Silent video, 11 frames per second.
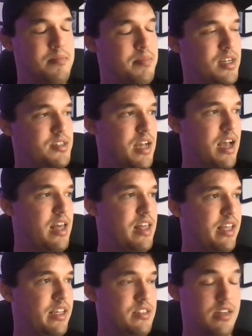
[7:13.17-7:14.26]
because I
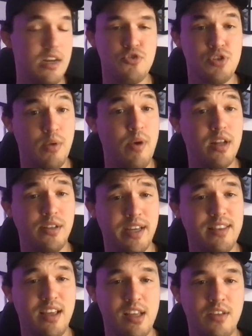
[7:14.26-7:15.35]
think it's an interesting way to look at
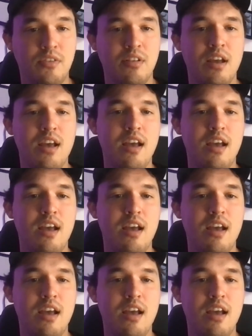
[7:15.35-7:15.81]
things.